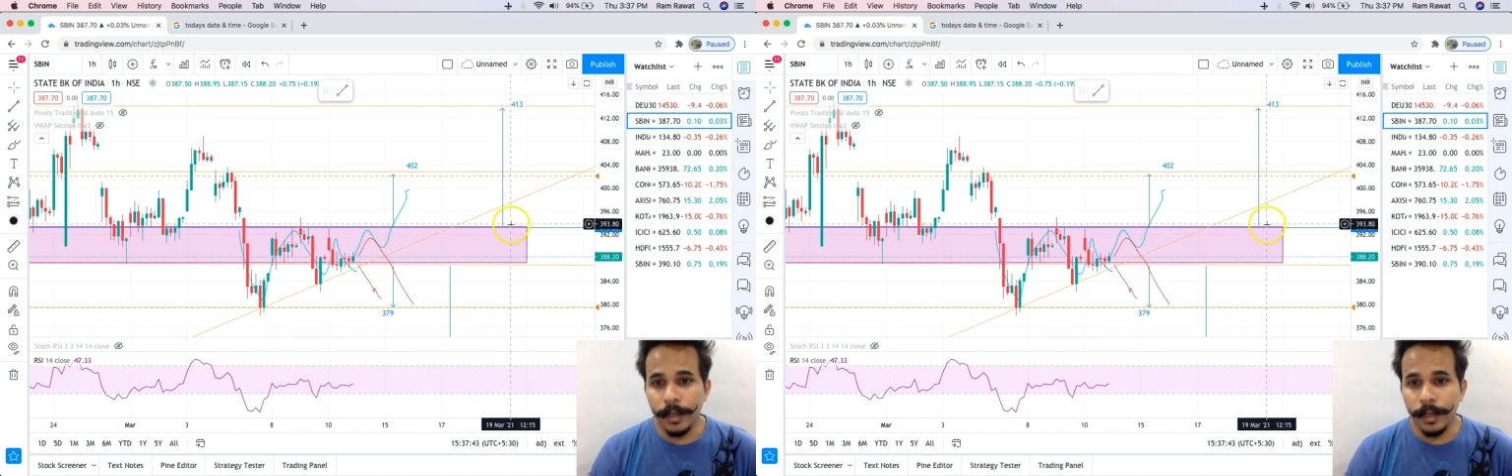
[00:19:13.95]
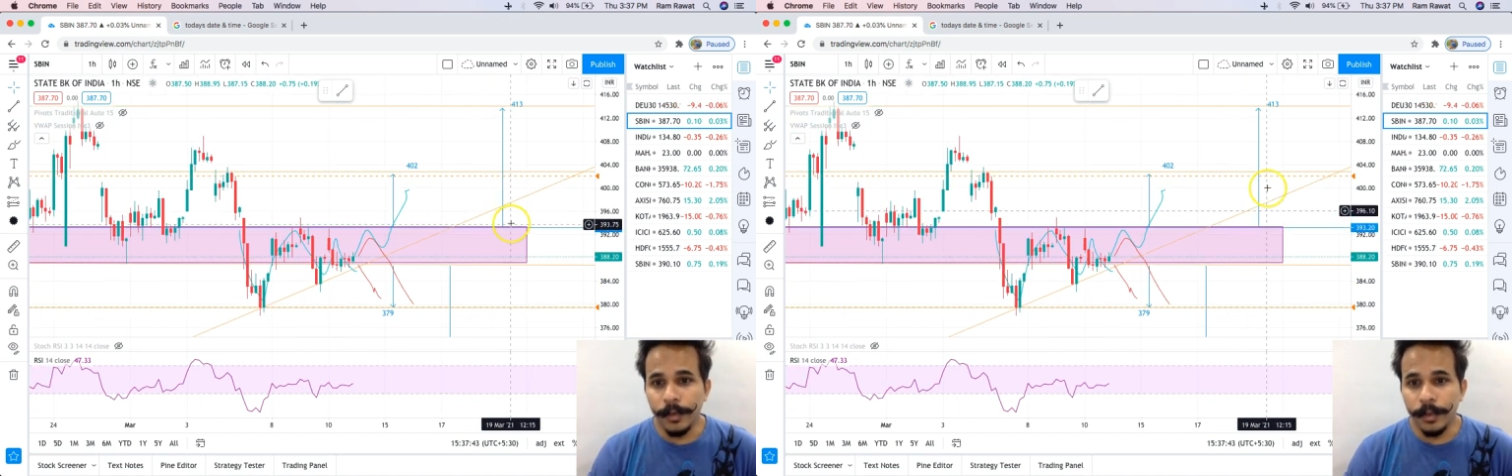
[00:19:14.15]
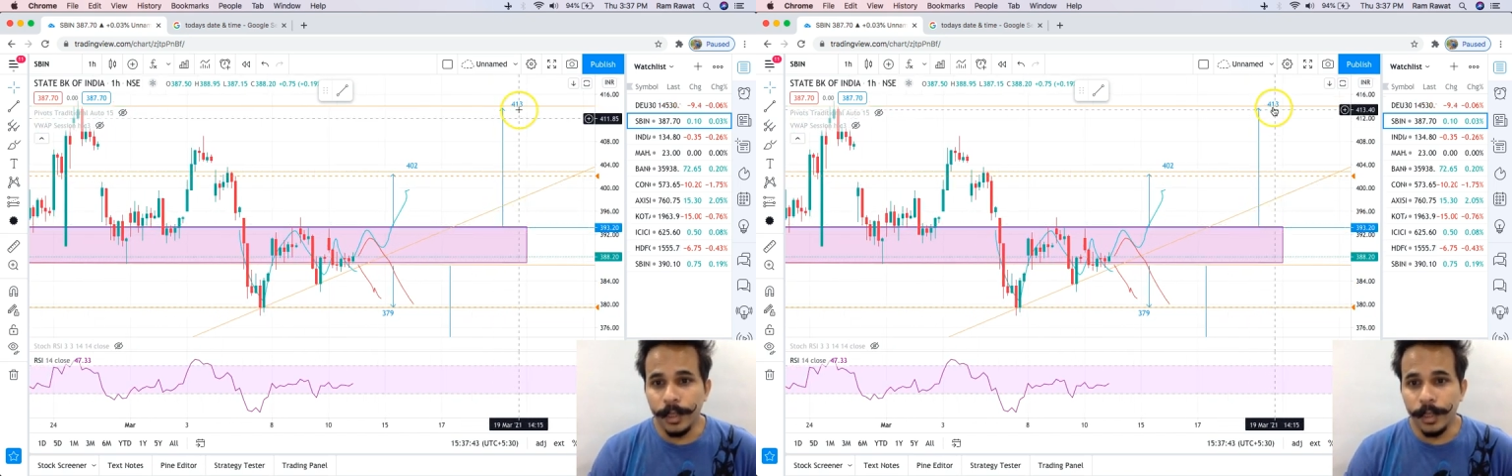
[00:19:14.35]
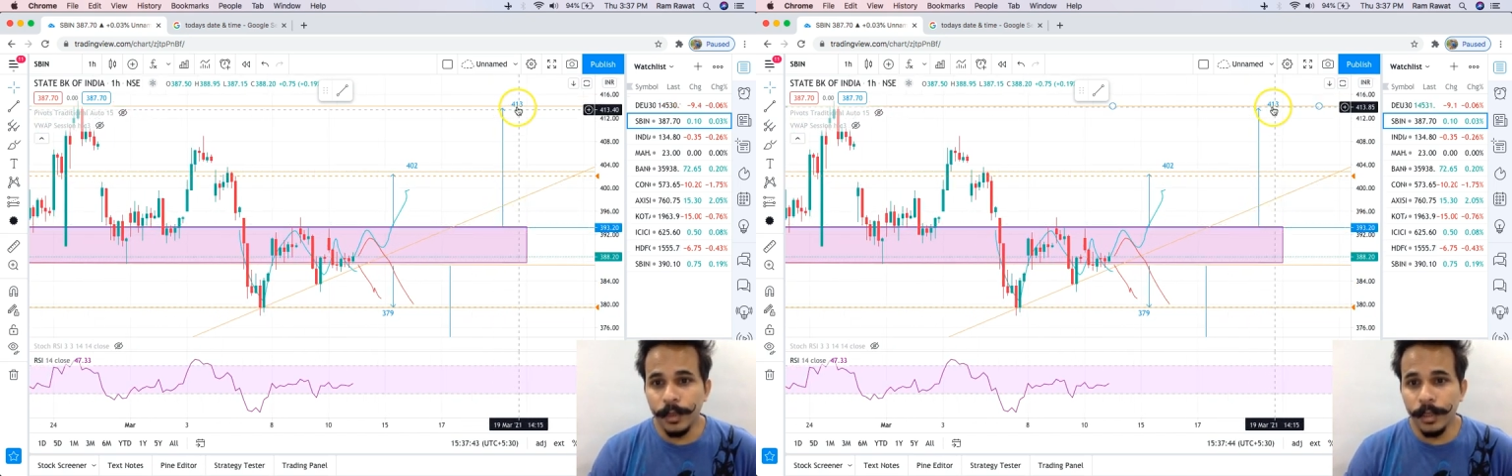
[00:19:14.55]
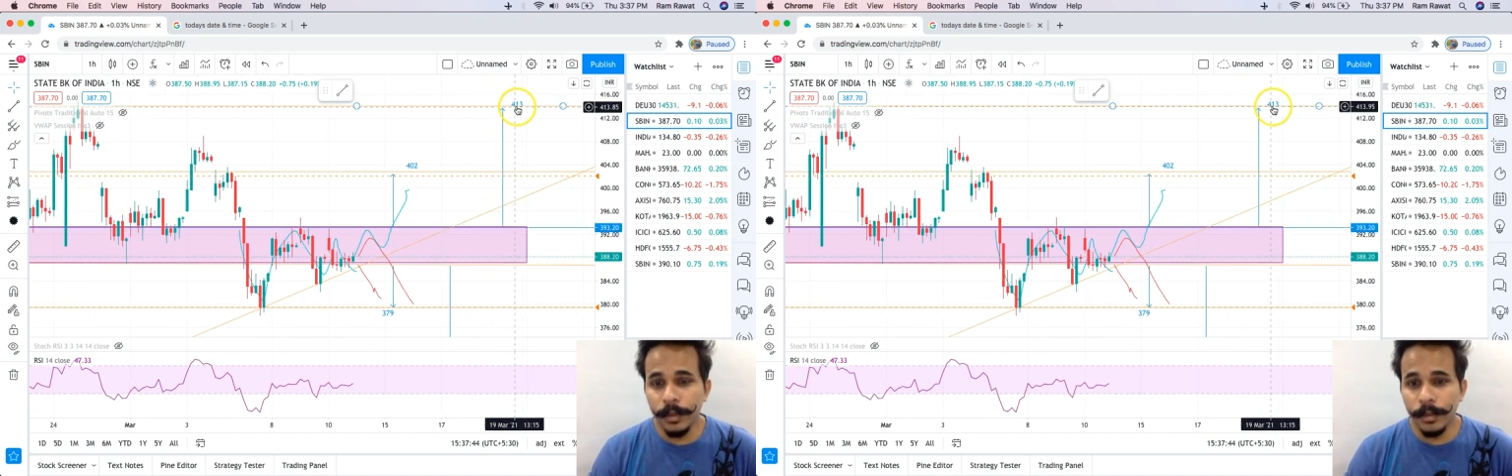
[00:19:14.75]
for this
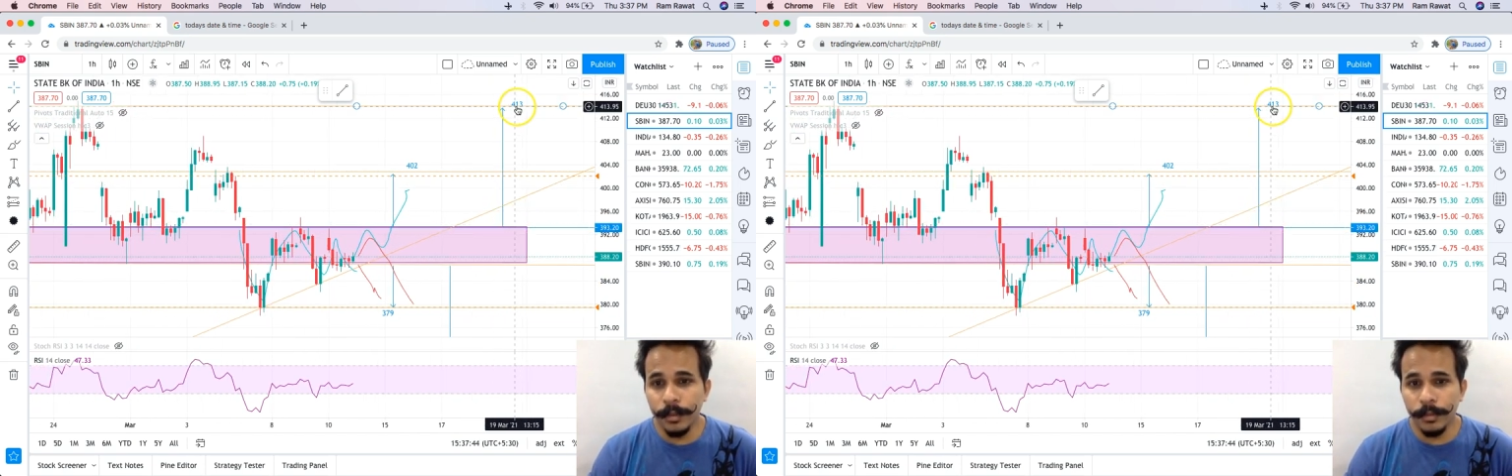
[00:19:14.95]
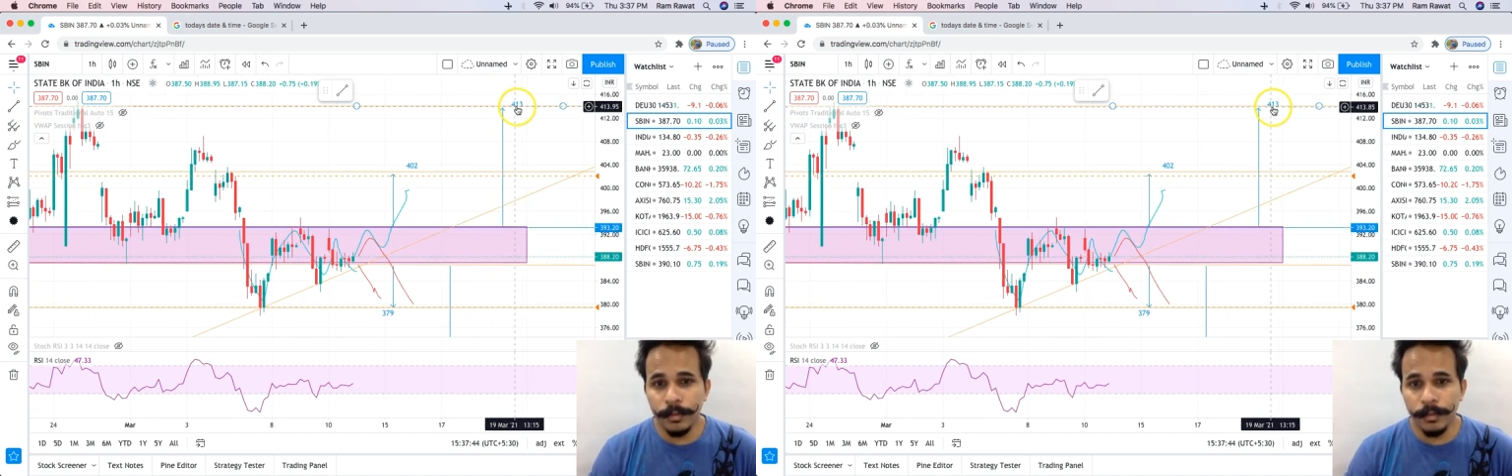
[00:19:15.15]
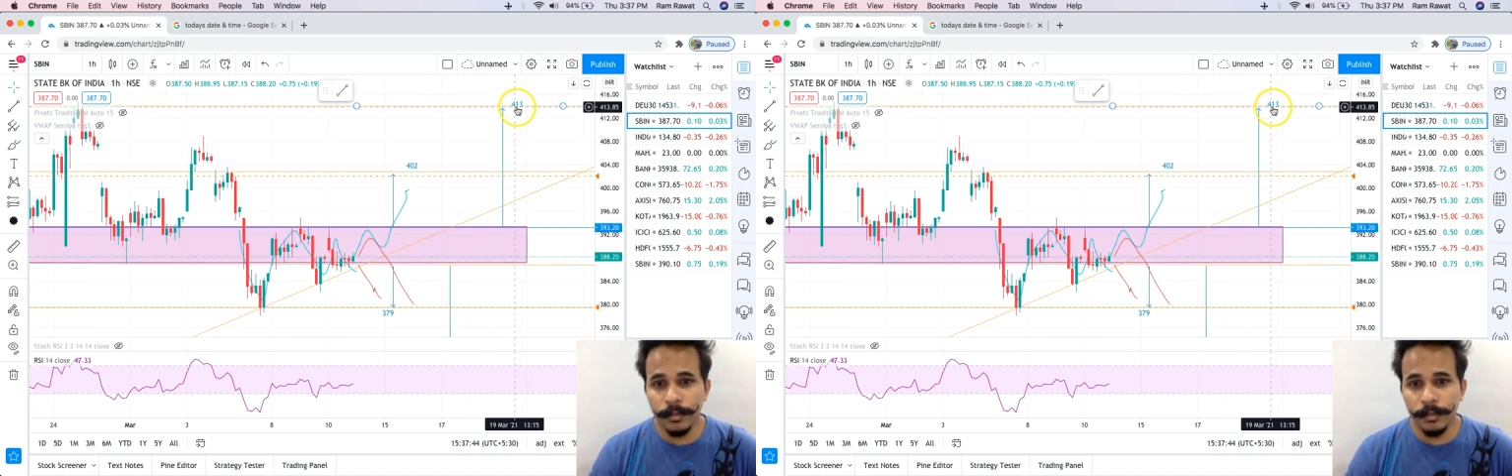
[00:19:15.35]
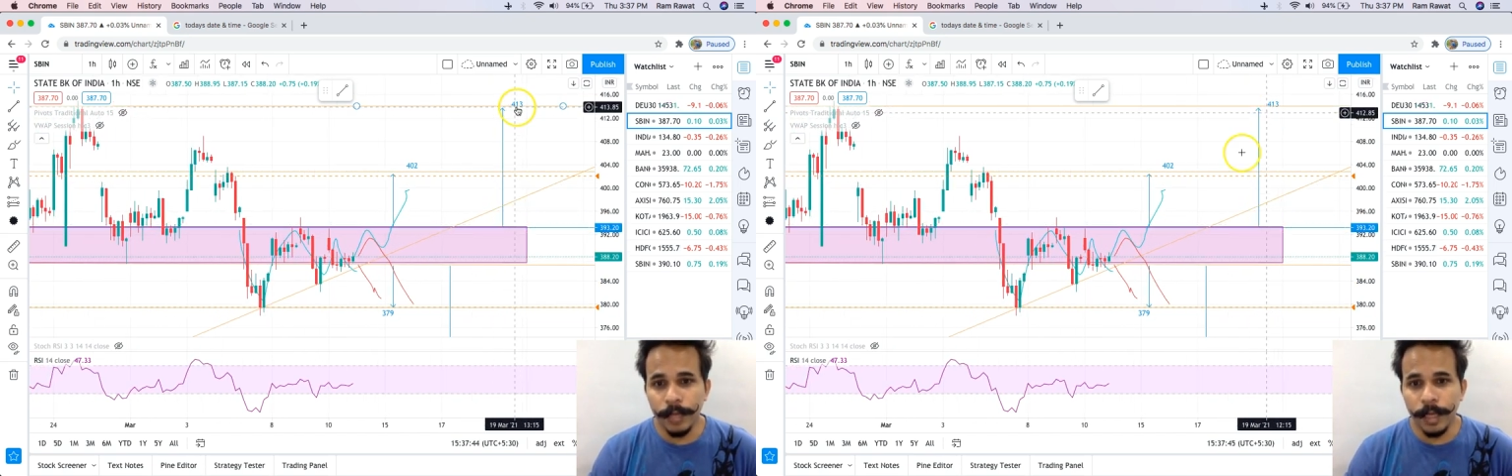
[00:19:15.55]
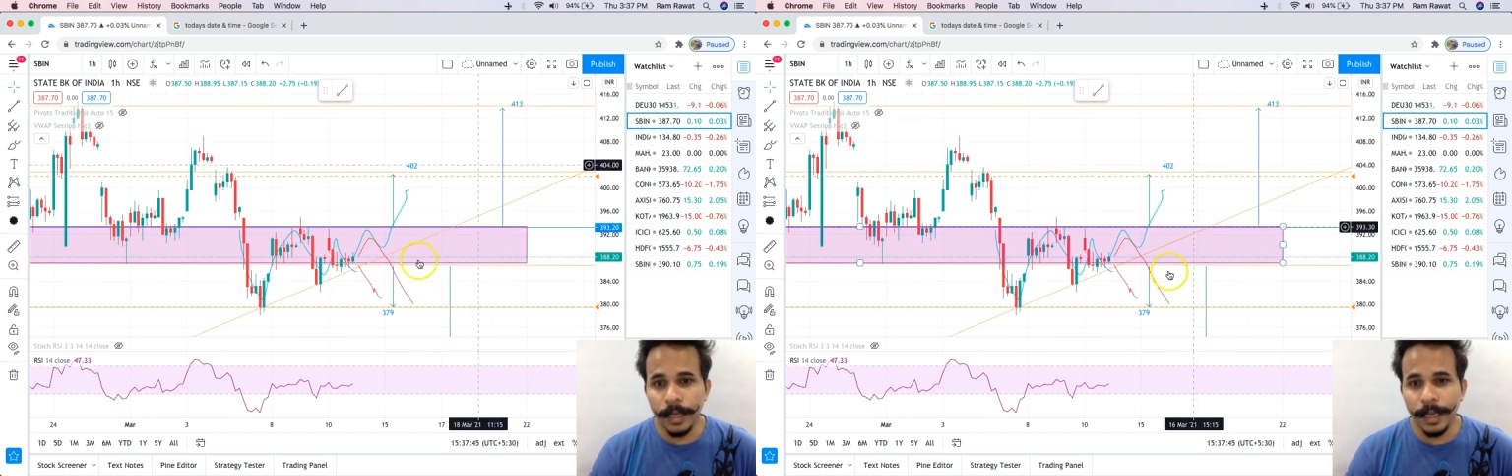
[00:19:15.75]
one,
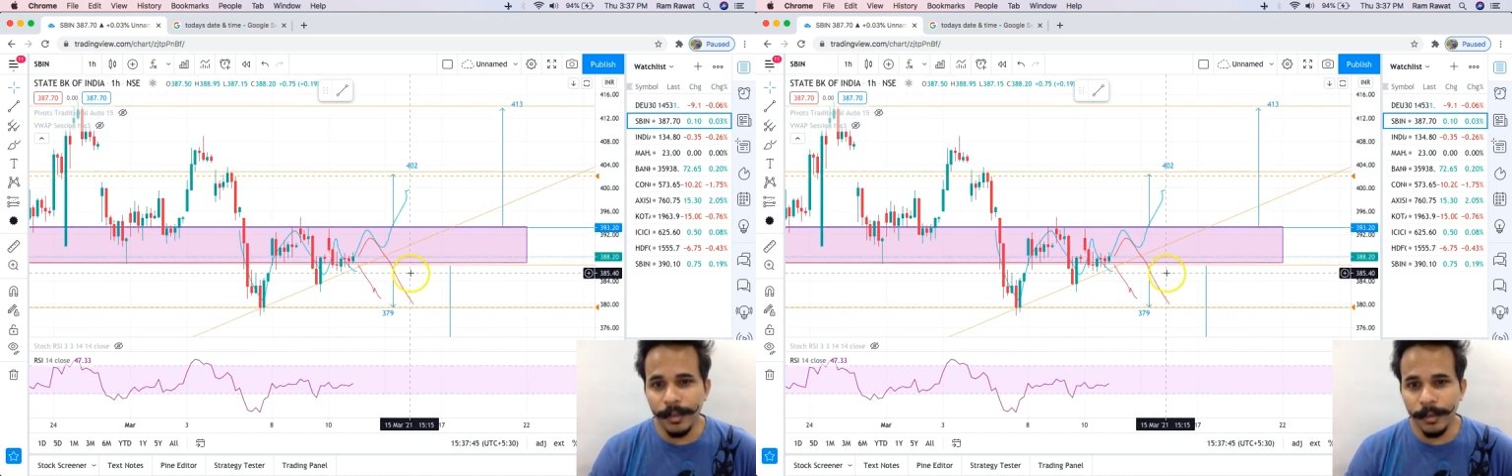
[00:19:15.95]
again,